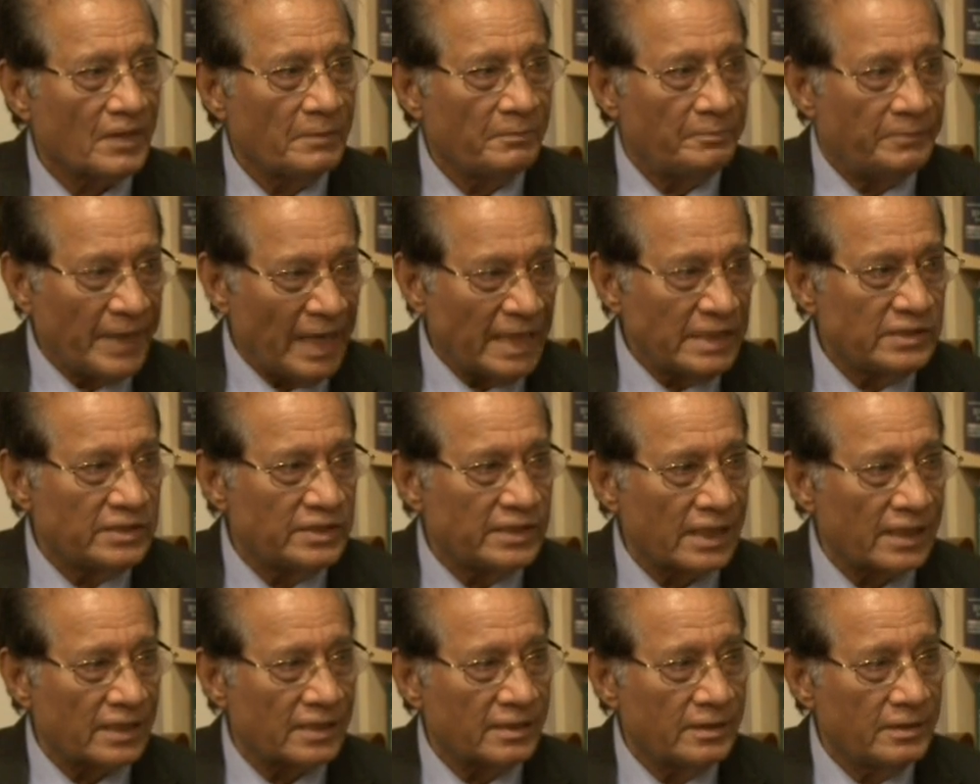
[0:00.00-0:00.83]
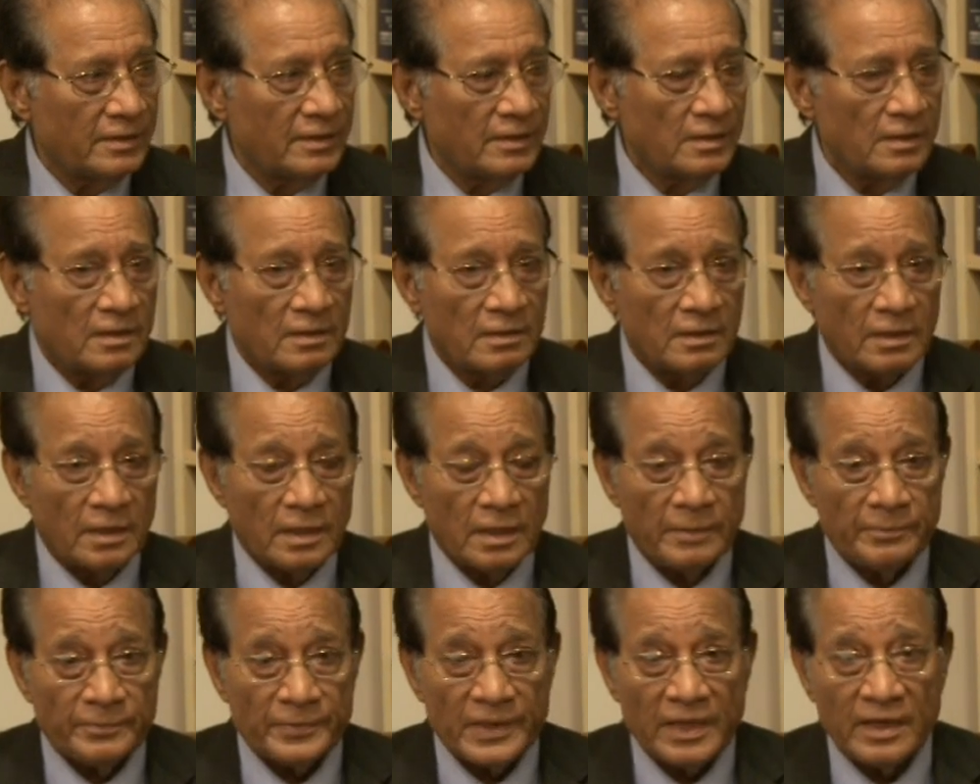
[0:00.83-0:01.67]
Benching.
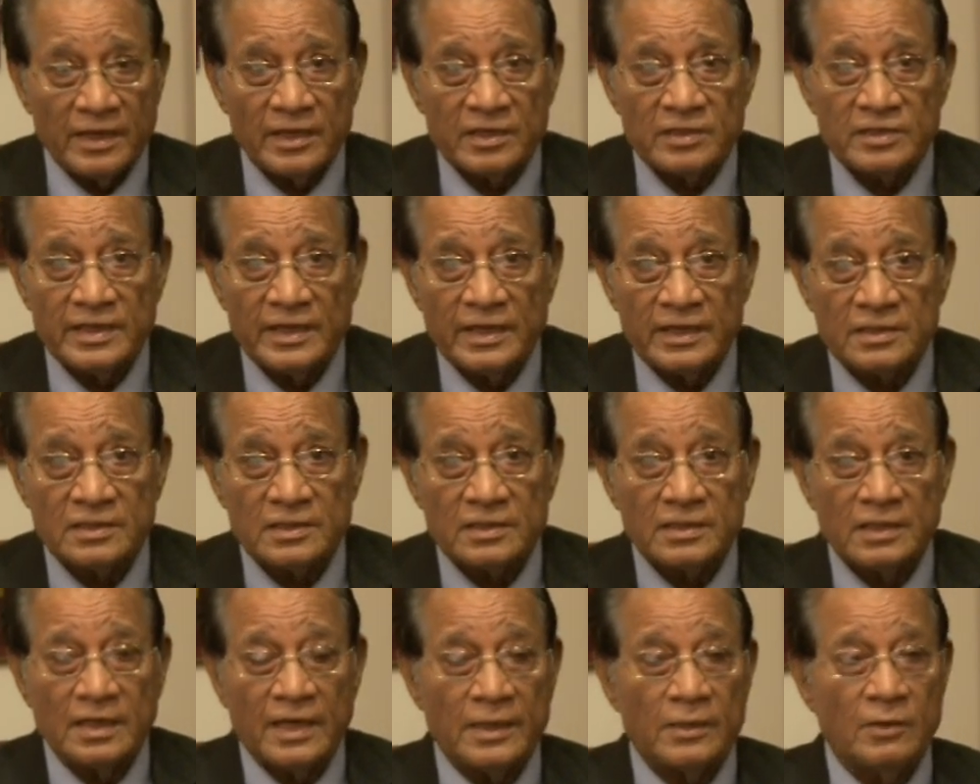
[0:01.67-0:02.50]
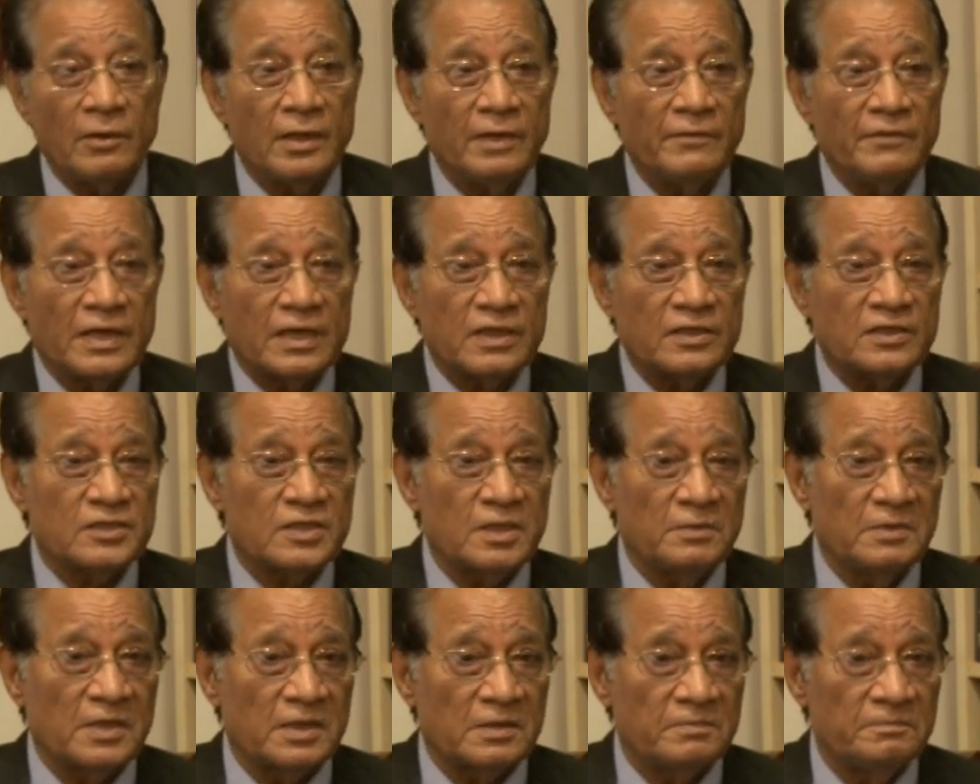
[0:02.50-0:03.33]
Employer says, I don't have a
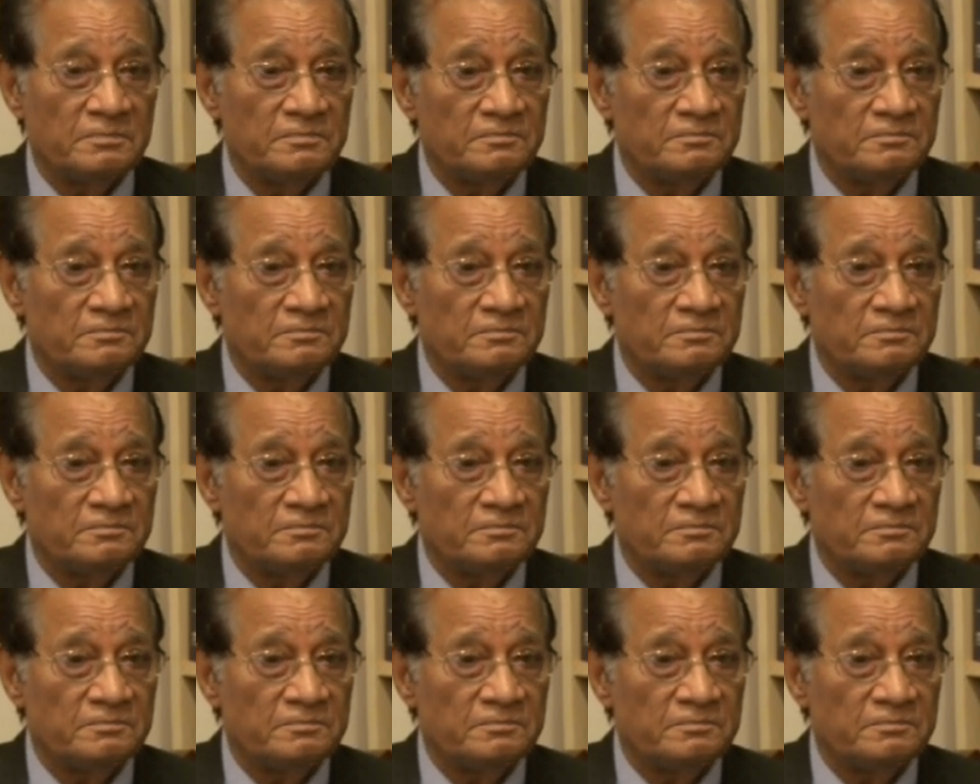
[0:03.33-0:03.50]
customer,